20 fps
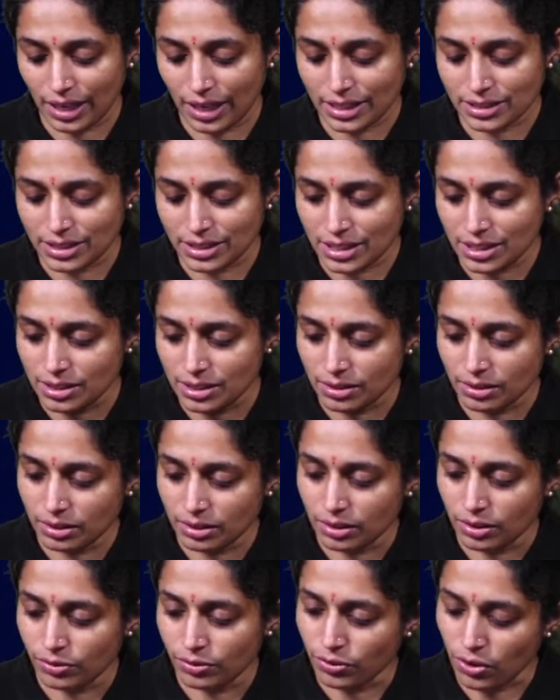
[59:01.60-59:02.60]
given as this.
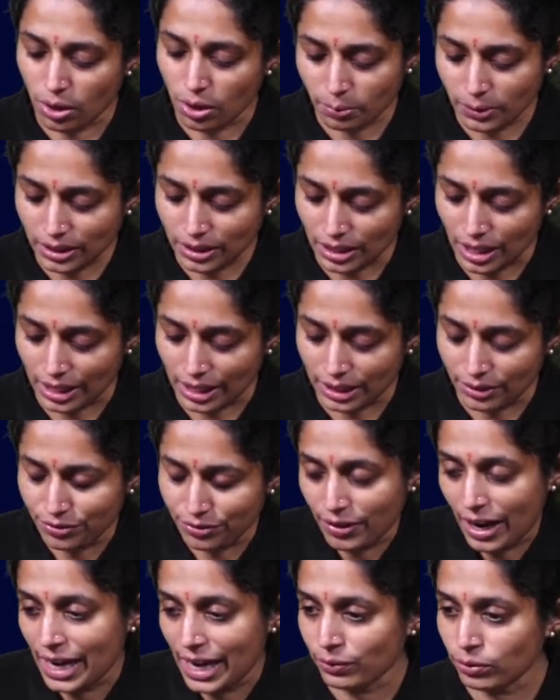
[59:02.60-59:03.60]
For me,
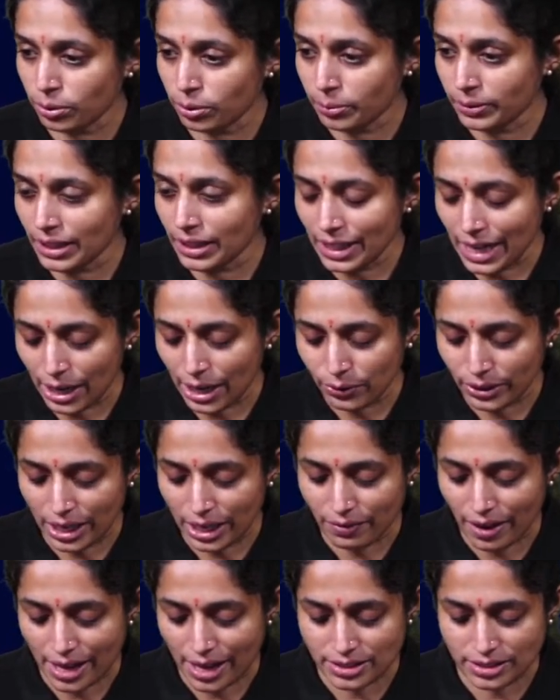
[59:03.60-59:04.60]
if I would be there, I
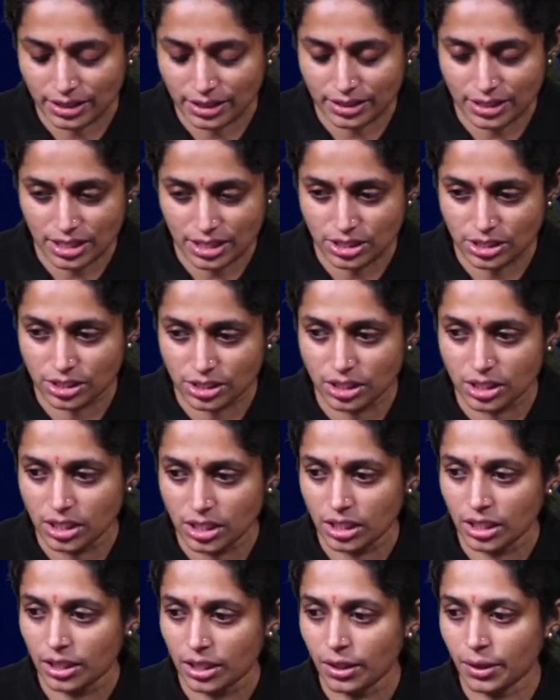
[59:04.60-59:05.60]
would have answered this,
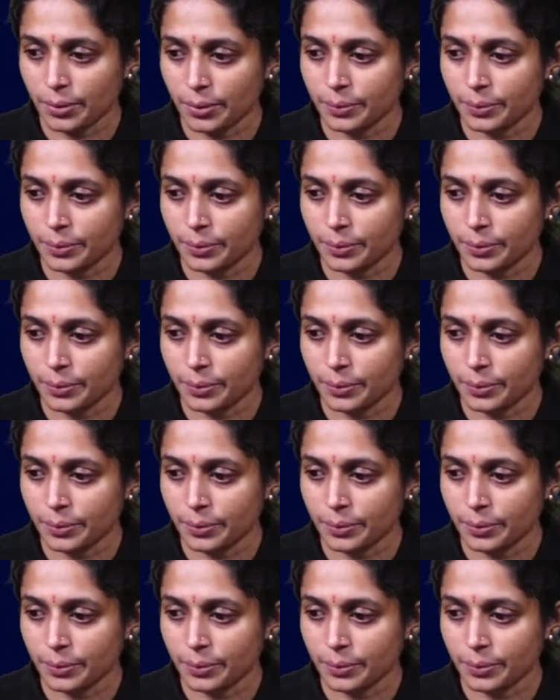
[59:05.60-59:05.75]
D.